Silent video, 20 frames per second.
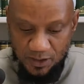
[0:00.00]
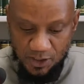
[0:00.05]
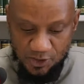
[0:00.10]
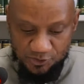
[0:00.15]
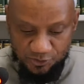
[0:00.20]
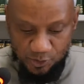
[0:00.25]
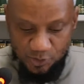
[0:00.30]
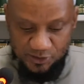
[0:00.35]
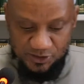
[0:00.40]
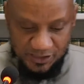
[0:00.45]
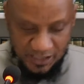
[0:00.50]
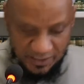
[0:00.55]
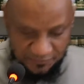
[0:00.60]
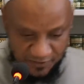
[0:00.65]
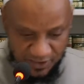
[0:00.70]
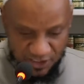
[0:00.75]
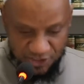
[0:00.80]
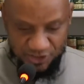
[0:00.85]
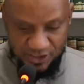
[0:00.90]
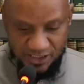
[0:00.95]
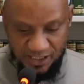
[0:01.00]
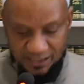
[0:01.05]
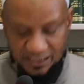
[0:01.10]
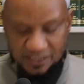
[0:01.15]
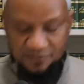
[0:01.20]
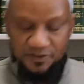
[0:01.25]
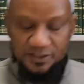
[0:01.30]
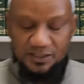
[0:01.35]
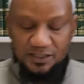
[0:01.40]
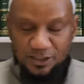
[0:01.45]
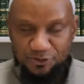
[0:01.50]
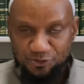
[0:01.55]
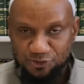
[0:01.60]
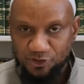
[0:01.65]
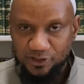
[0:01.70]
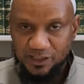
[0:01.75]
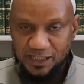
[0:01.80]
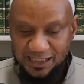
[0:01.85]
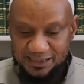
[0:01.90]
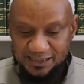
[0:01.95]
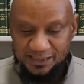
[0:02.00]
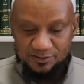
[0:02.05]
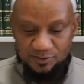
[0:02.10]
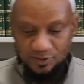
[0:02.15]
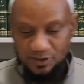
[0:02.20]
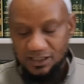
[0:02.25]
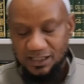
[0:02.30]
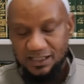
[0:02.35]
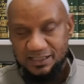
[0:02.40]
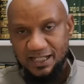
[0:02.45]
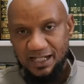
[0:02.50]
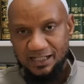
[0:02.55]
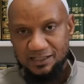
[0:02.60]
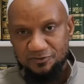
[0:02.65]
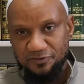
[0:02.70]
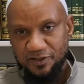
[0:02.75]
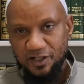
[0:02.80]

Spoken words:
So those are the definitions that are given concerning Hadith al-Da'if.